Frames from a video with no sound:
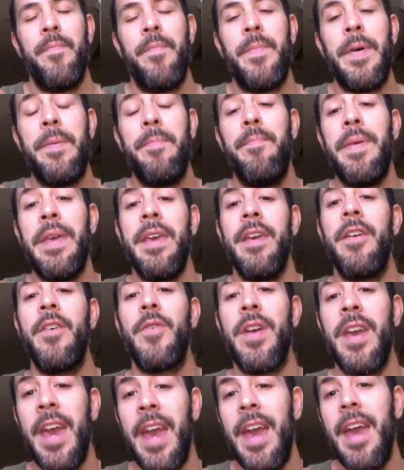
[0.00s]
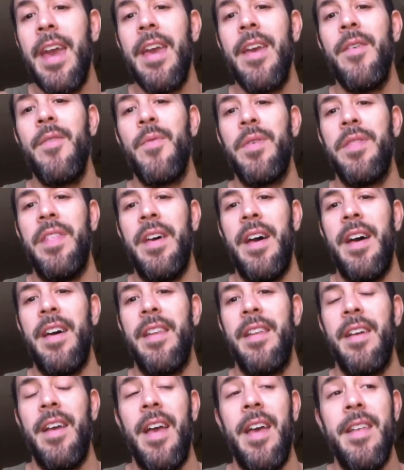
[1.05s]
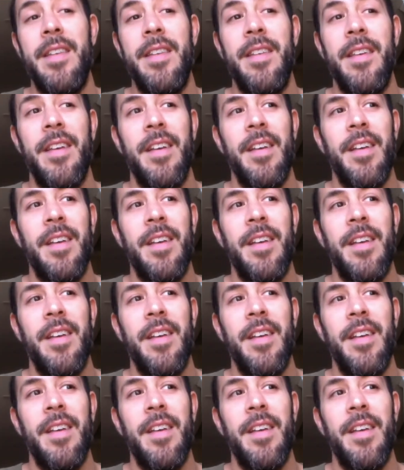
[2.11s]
But being okay with that and